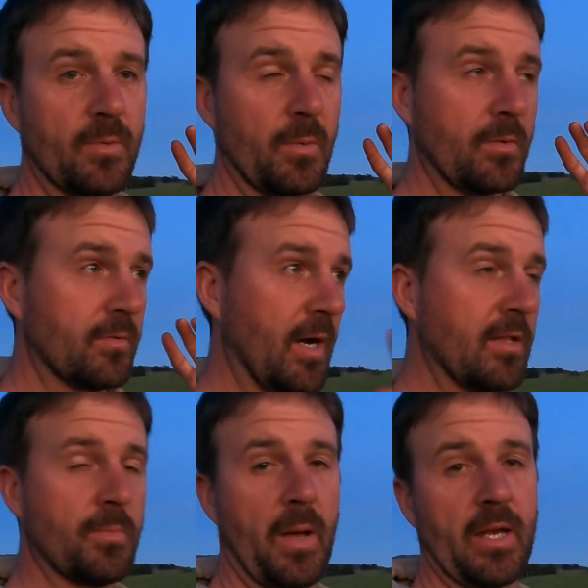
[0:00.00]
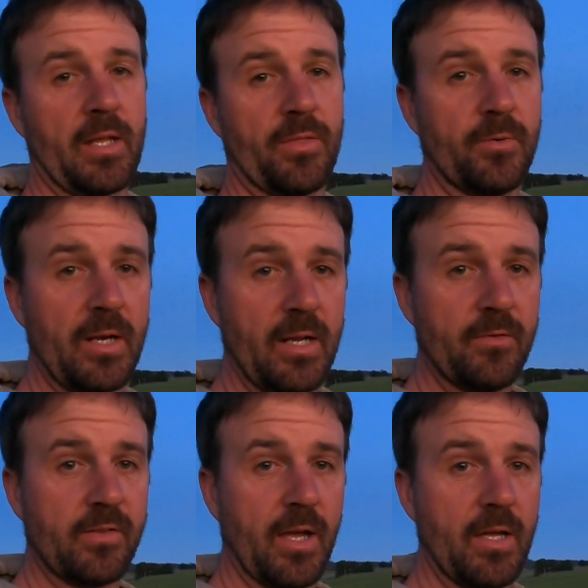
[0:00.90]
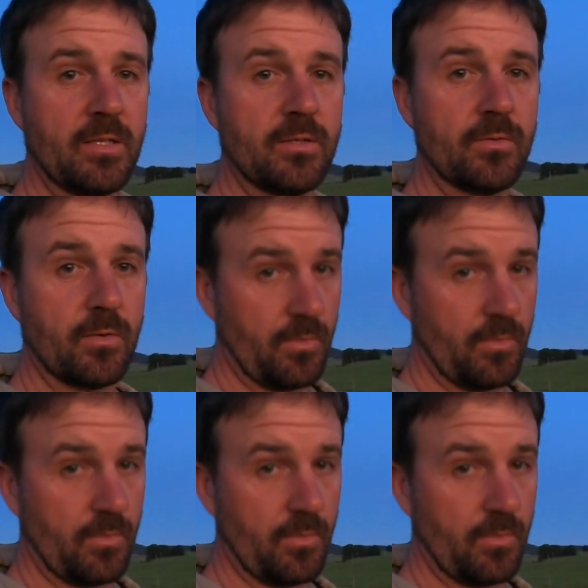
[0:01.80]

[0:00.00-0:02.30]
we would graze a paddock at 3-leaf stage,